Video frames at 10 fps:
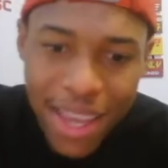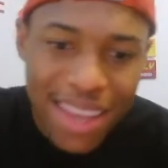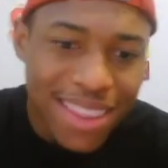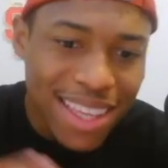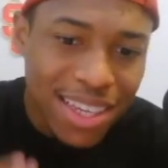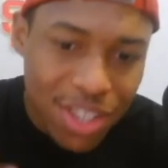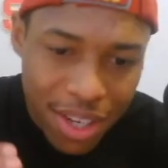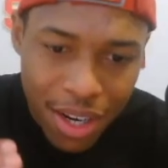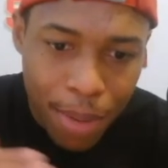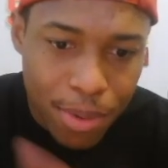These are the
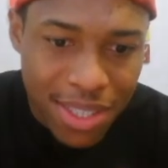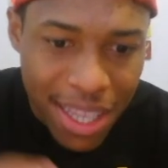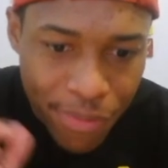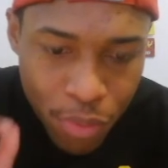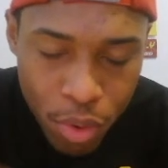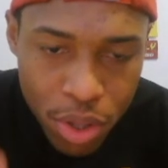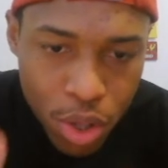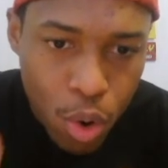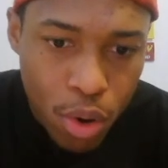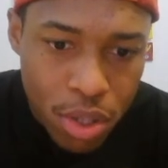numbers. That fourth
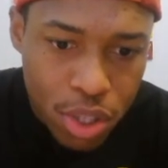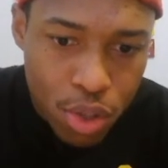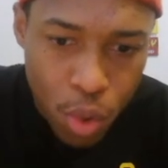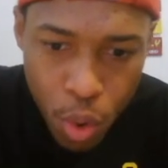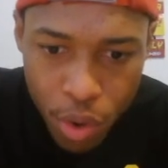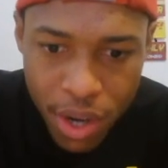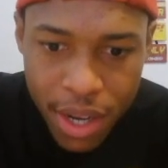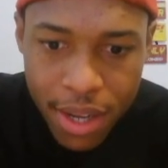quarter scoring